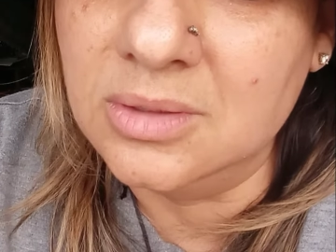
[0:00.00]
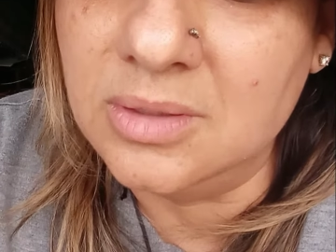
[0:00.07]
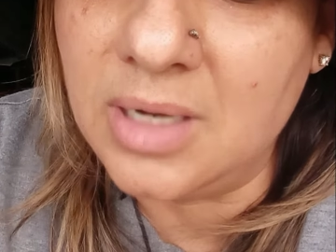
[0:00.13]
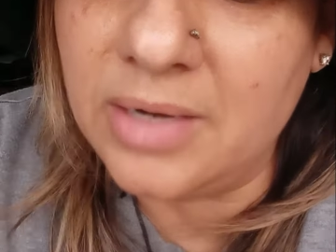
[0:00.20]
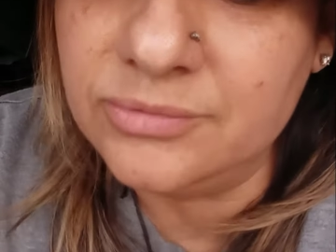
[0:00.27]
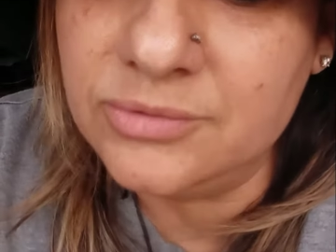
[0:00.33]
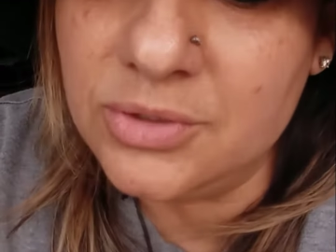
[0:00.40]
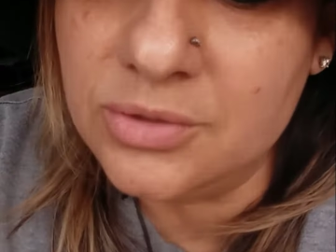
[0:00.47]

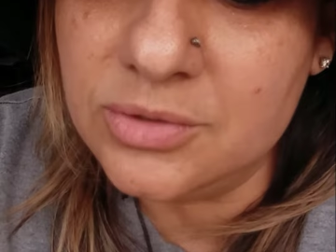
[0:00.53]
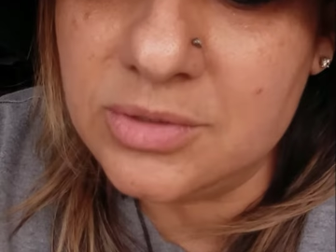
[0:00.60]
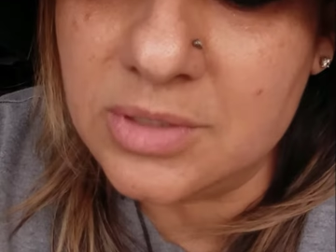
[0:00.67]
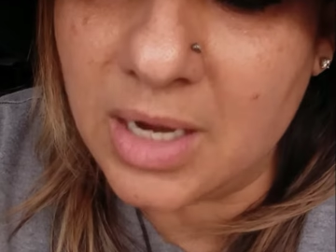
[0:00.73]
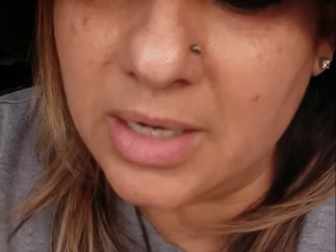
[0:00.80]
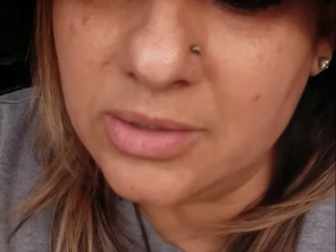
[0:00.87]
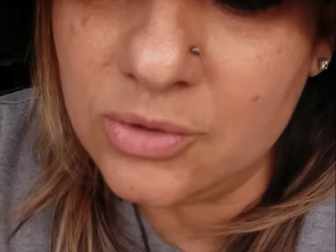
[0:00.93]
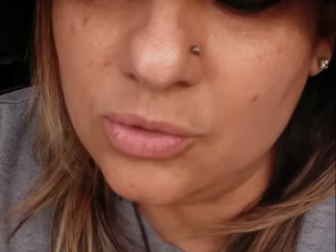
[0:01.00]
after you
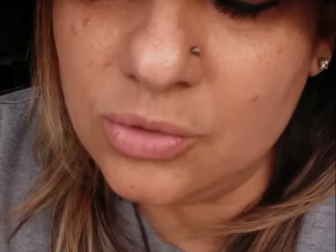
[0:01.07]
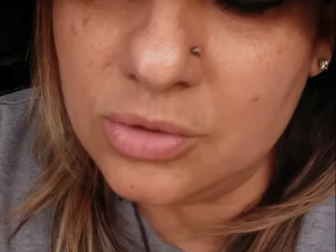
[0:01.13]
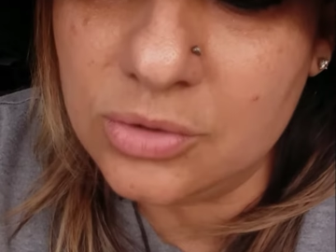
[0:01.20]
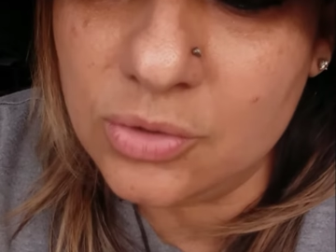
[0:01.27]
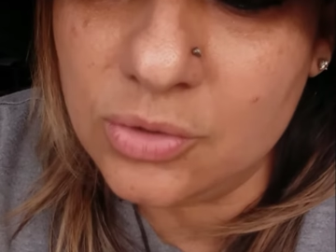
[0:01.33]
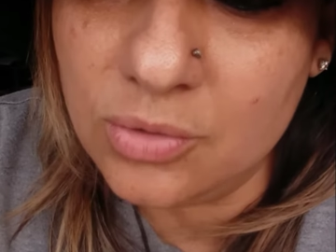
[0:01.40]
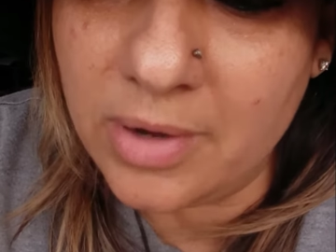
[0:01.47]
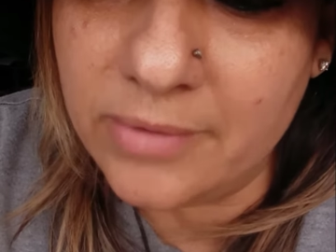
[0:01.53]
died, you,
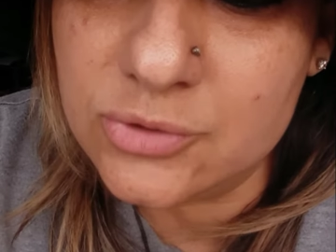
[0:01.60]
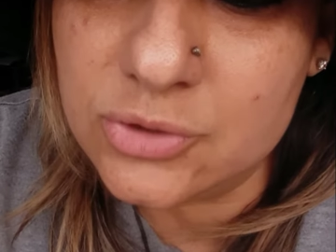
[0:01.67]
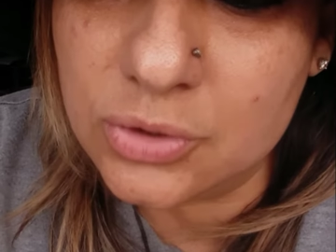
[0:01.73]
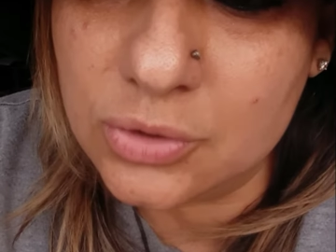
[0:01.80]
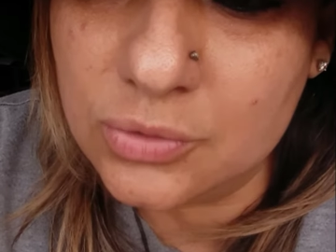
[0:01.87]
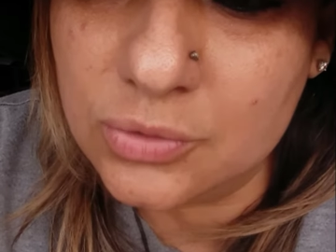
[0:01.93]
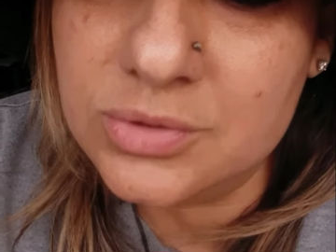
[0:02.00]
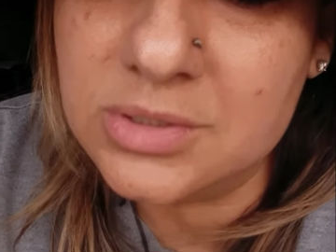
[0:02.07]
you have
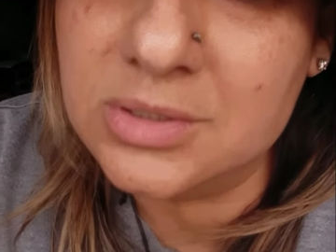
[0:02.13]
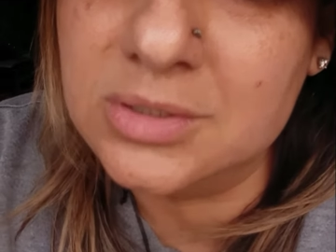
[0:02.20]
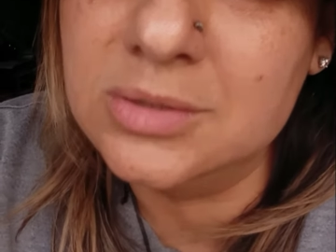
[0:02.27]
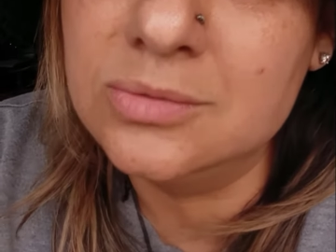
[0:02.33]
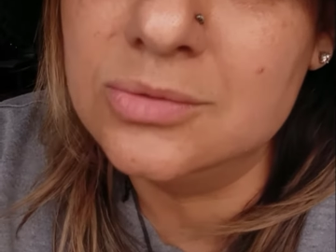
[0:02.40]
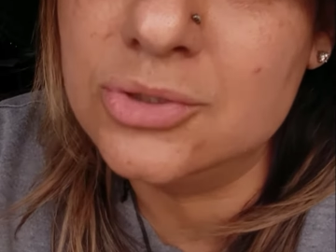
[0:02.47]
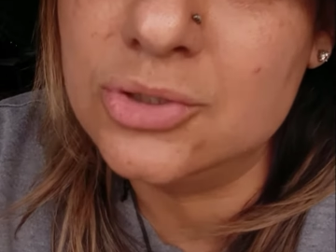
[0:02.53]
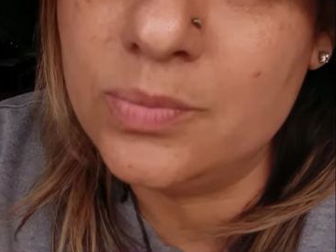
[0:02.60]

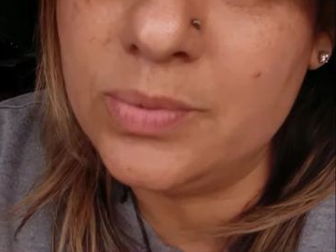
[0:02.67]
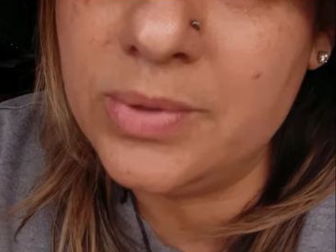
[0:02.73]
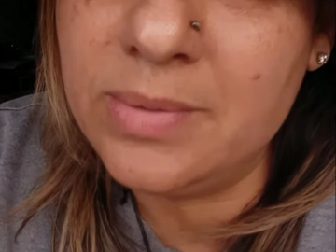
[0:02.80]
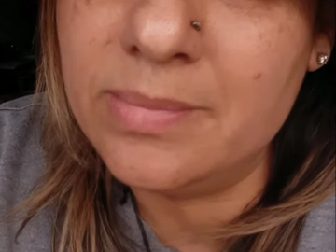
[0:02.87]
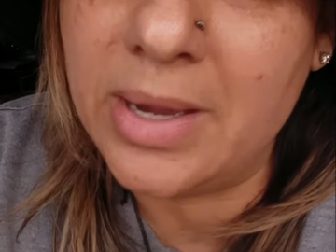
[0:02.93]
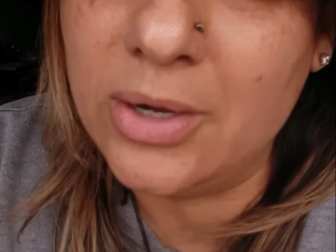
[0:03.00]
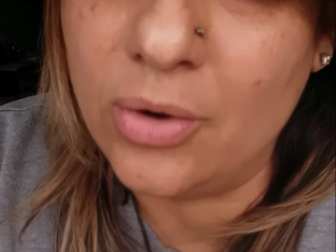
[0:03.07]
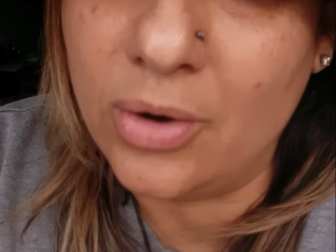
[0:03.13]
chosen to be
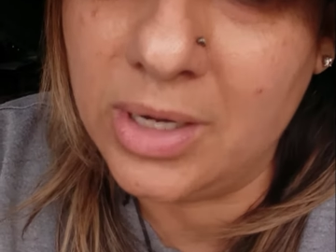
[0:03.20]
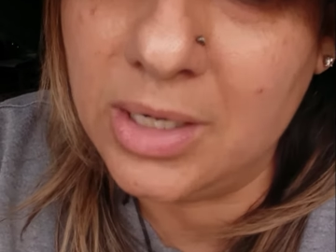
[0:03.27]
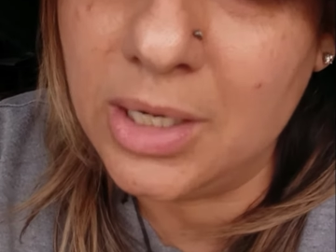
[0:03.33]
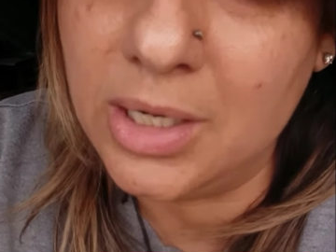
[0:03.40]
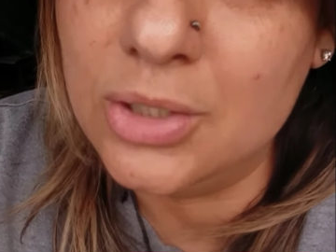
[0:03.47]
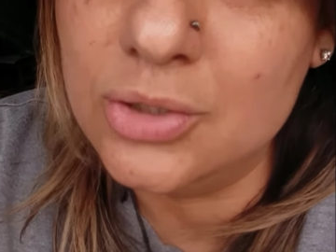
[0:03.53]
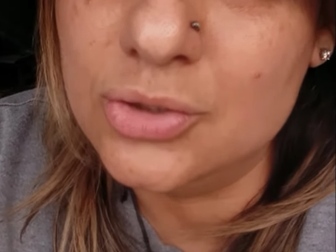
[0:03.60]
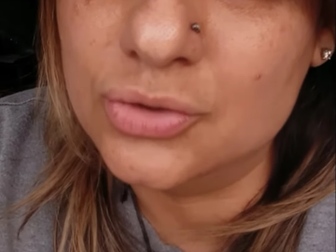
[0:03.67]
my guardian
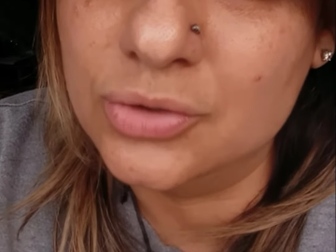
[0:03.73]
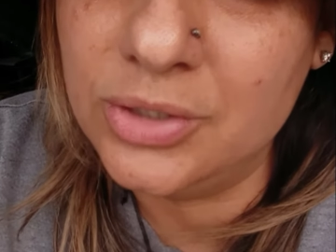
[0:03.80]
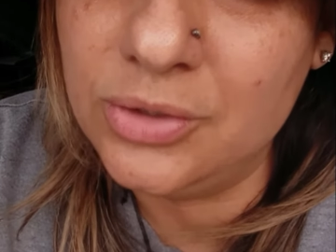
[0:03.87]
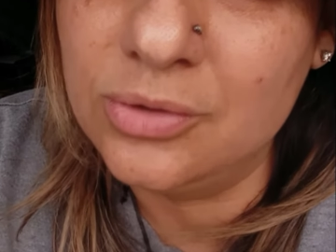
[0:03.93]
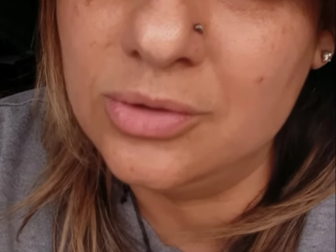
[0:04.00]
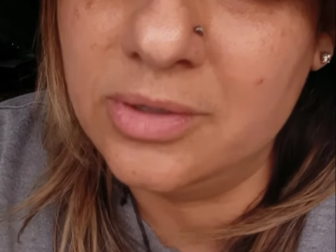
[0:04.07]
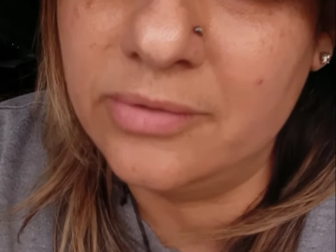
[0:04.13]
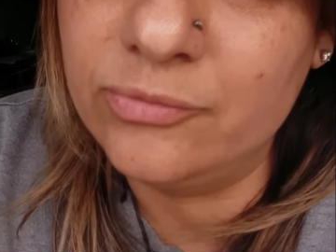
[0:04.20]
angel and
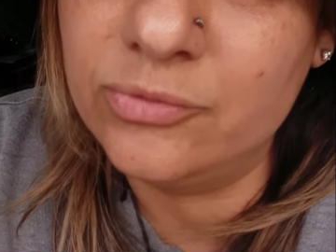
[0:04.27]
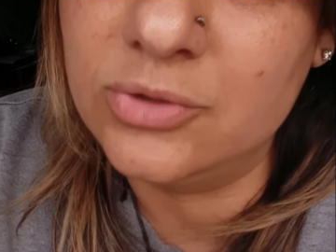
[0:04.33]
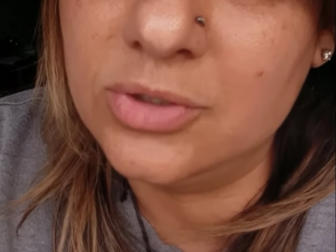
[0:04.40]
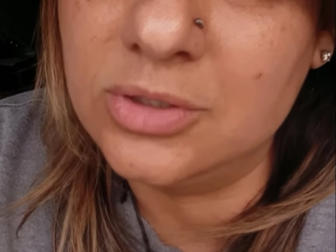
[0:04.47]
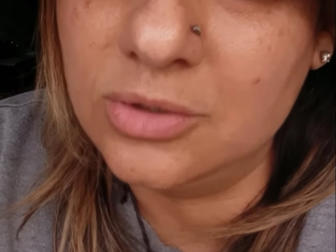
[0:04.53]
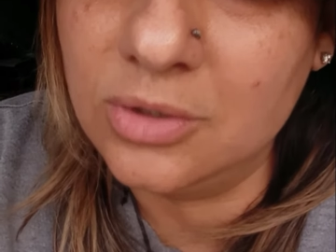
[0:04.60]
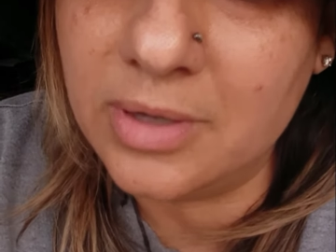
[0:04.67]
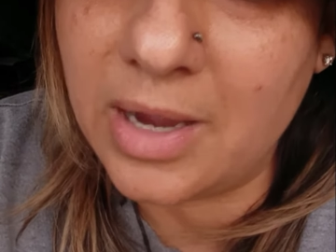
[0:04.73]
you look,
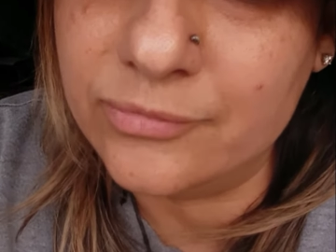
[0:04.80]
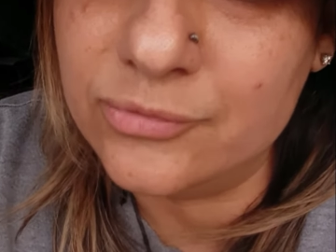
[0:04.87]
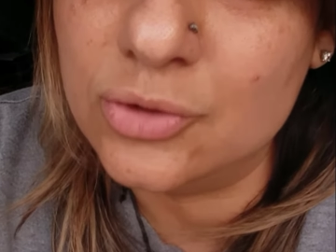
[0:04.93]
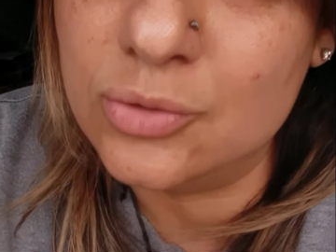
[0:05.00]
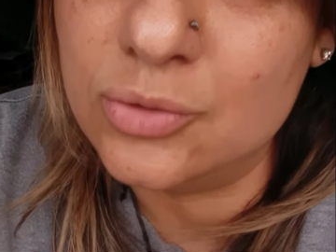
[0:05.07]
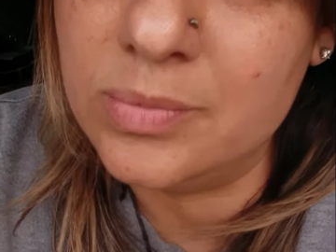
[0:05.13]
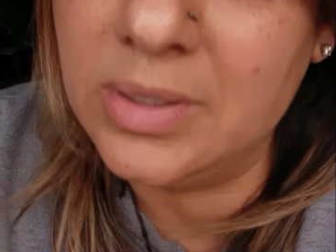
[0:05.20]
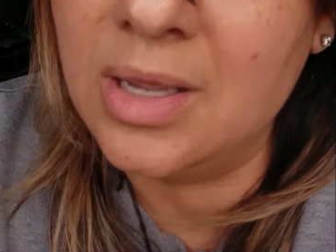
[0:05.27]
look
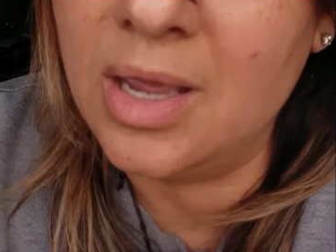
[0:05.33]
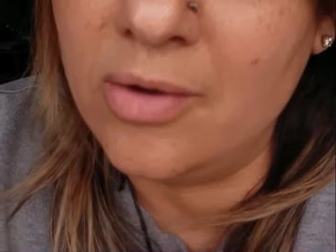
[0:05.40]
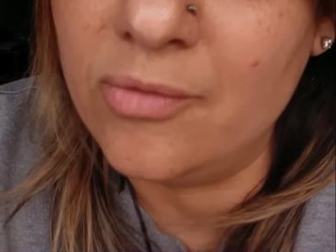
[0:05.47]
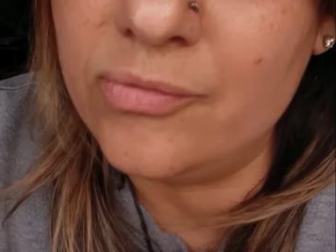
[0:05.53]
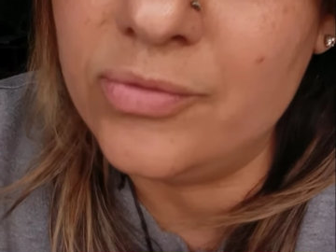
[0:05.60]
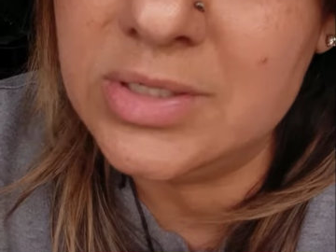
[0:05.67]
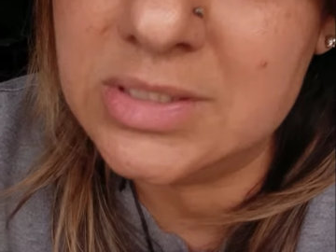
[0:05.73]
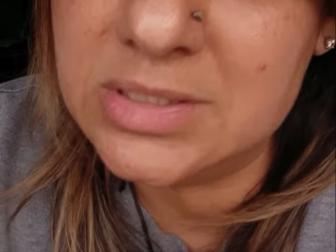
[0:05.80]
after me
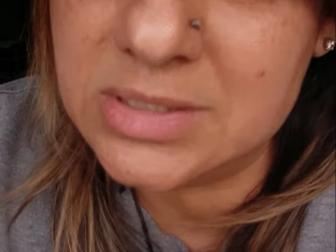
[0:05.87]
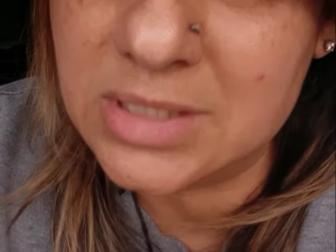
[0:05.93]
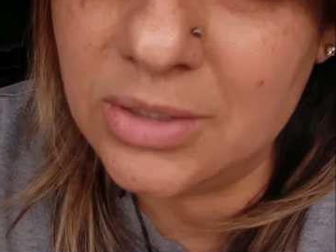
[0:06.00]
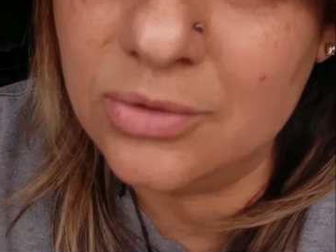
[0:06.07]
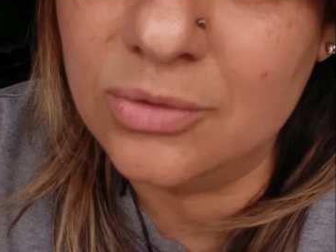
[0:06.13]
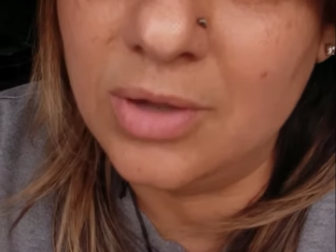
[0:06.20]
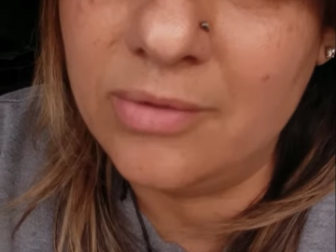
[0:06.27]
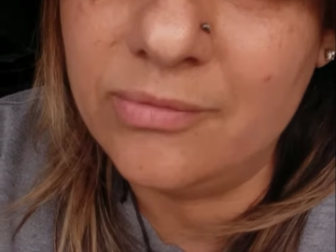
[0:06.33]
every
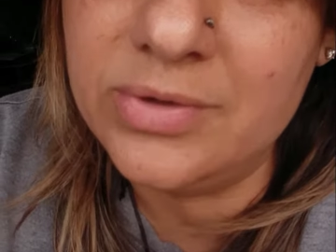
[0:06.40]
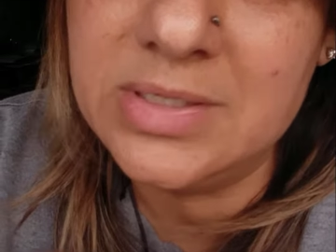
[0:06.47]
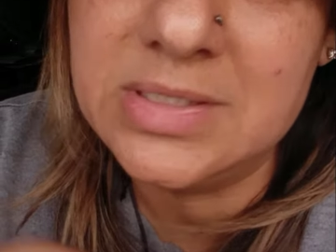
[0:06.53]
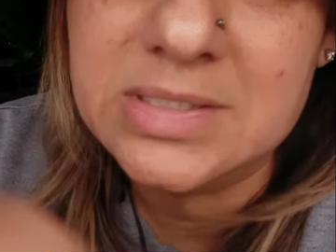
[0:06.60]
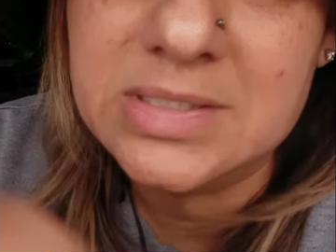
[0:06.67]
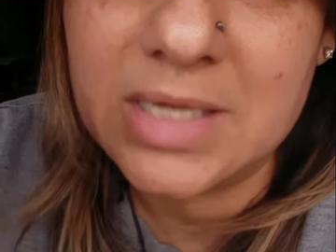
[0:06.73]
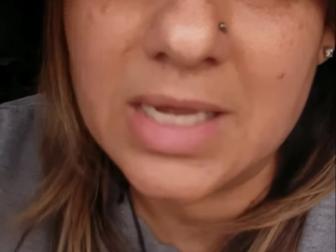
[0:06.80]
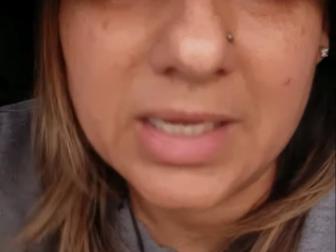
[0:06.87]
single, every
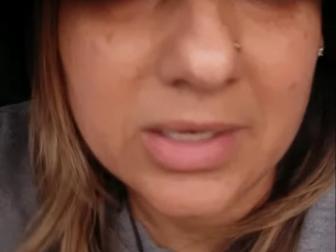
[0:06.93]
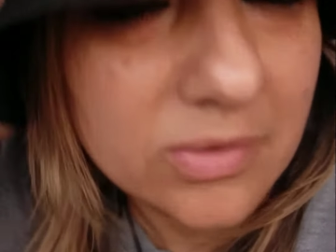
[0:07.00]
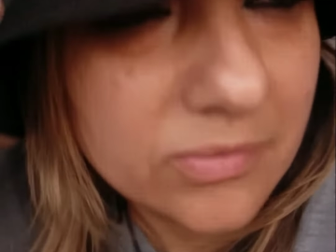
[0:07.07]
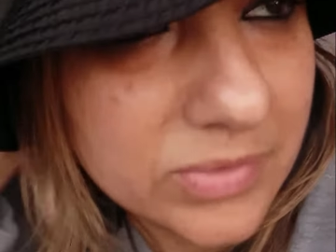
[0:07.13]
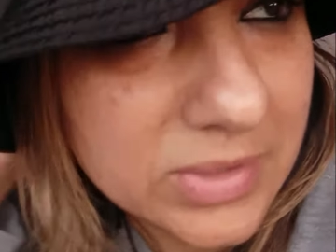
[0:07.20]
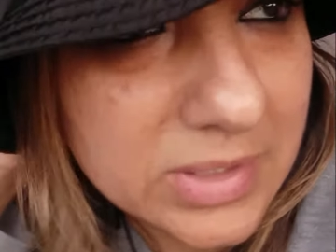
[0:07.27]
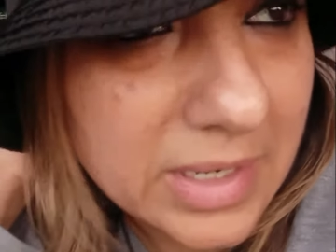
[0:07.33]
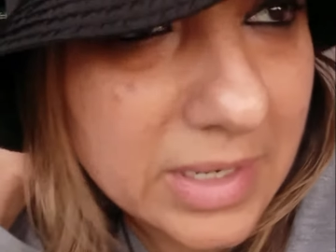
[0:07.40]
second of
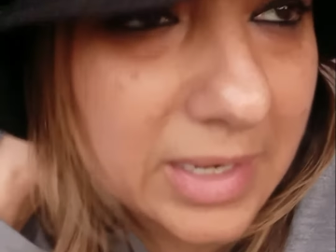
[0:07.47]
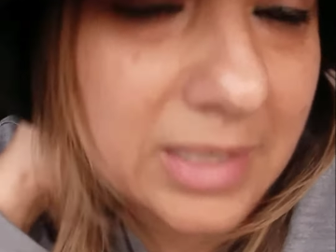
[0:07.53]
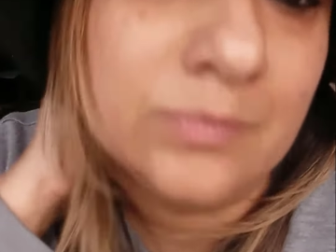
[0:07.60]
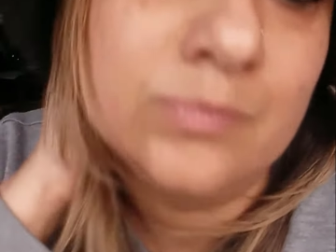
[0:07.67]
the day.